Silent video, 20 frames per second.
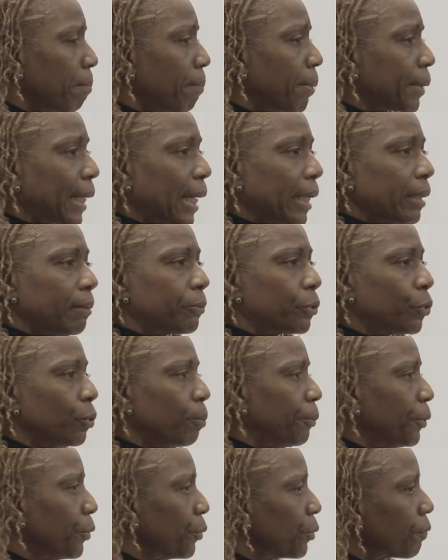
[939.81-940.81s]
But I am too
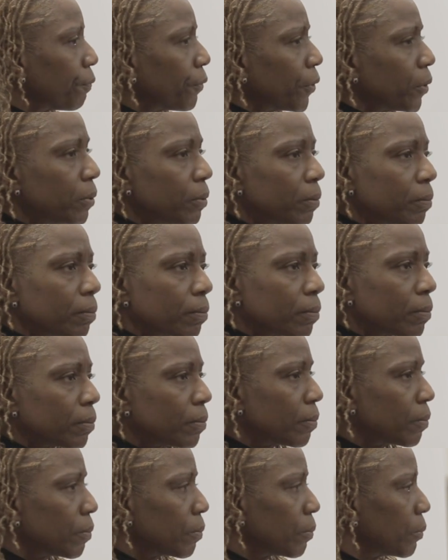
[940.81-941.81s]
beautiful,
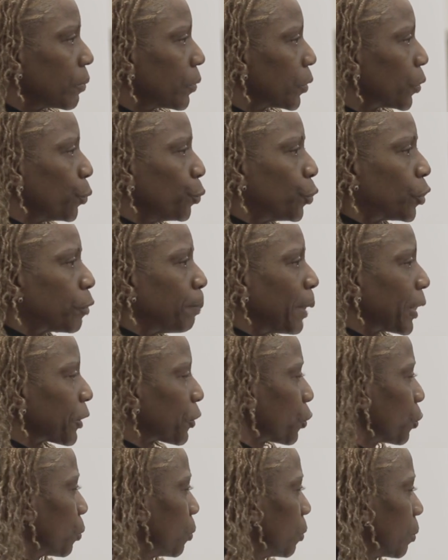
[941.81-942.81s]
too
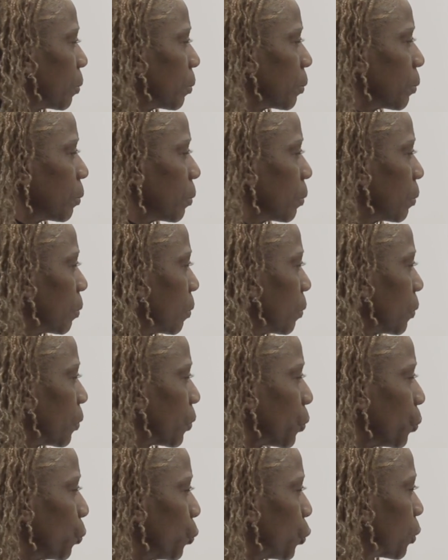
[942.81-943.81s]
special,
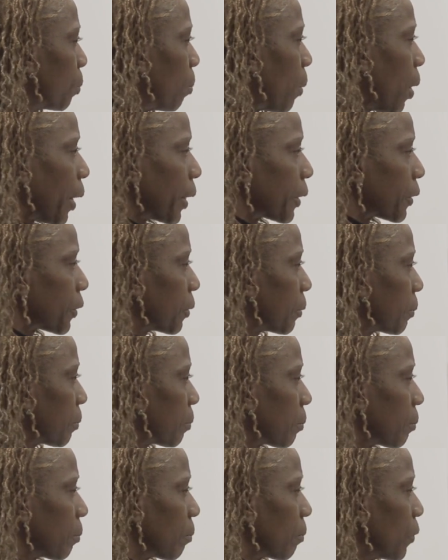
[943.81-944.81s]
too smart.
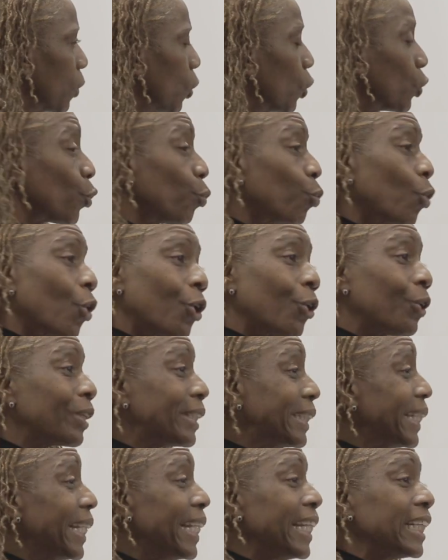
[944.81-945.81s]
The
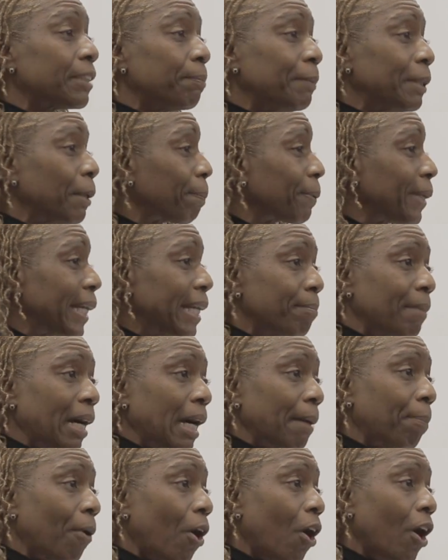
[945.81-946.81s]
world needs me to play
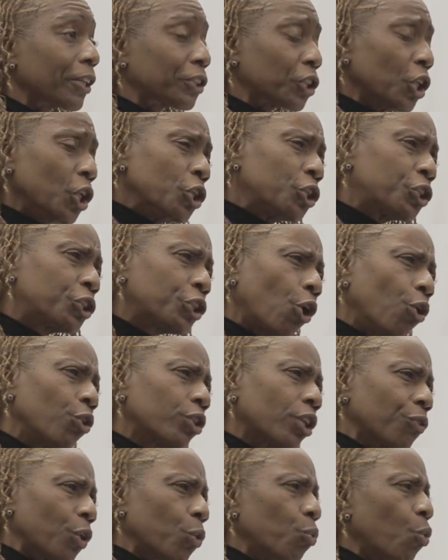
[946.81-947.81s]
my part, show
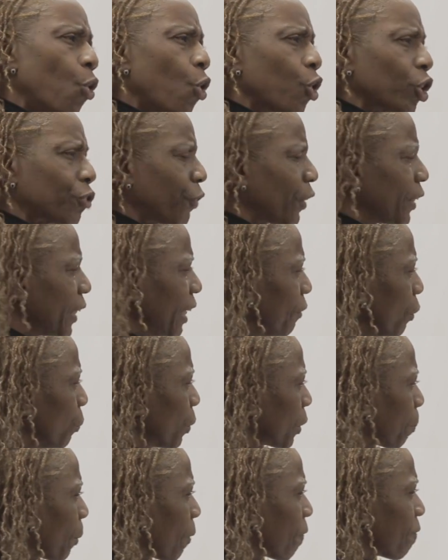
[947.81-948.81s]
the rewards for living
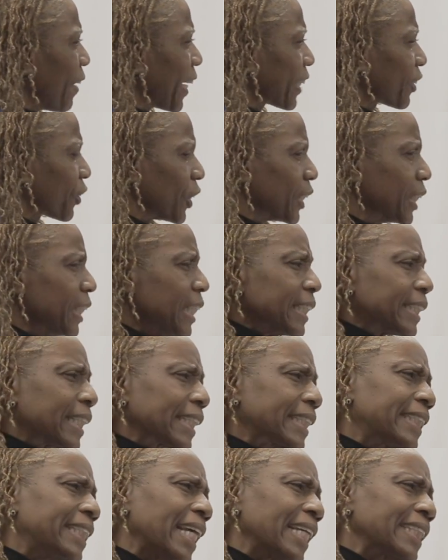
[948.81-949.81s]
with perfection.
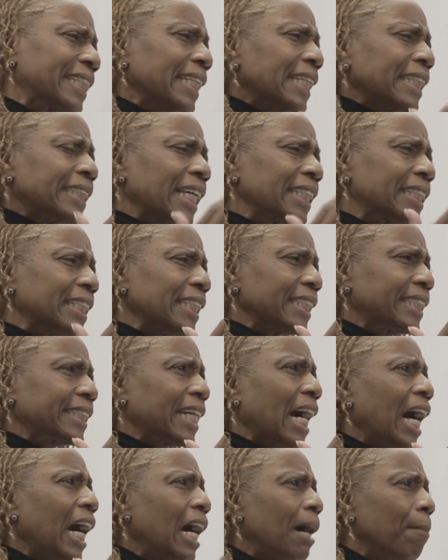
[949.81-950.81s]
Success doesn't
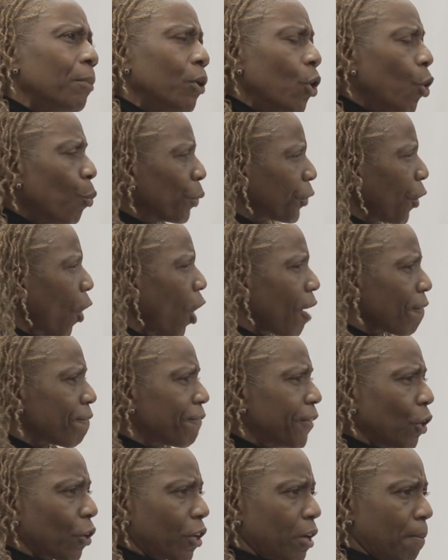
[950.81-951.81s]
come with
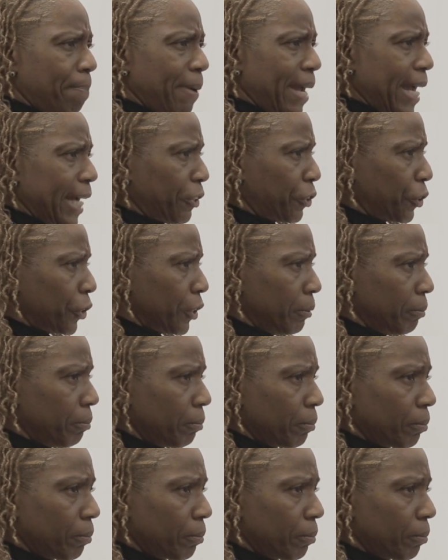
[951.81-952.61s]
heartfelt compassion.